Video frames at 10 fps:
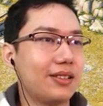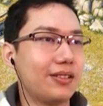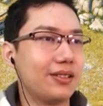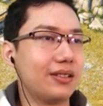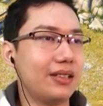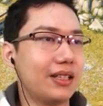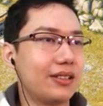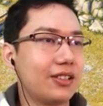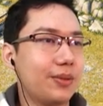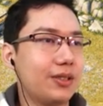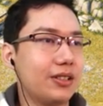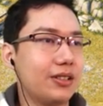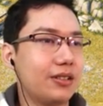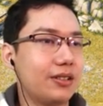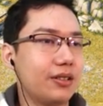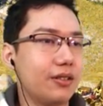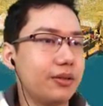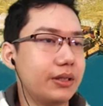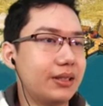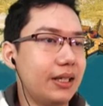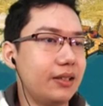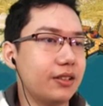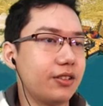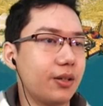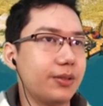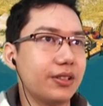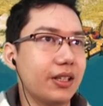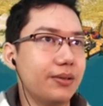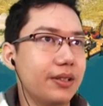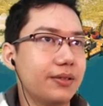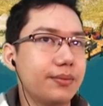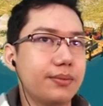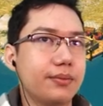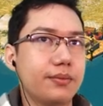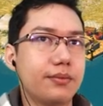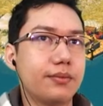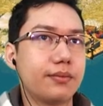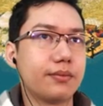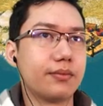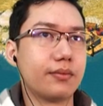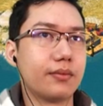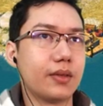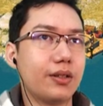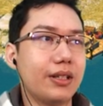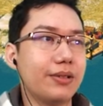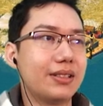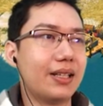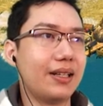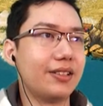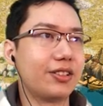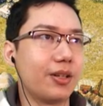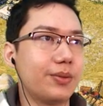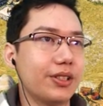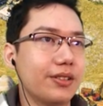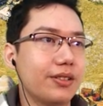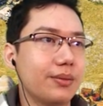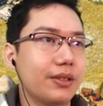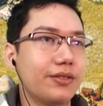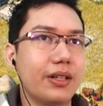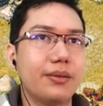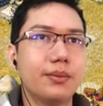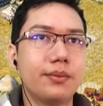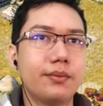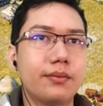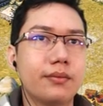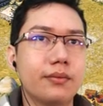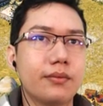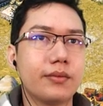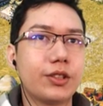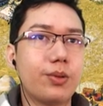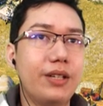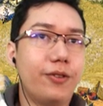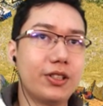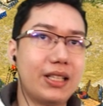so, yeah, the sculptures... Oh, we're selling the sculptures, are we? Oh yeah, we're selling sculptures. That's fine. 24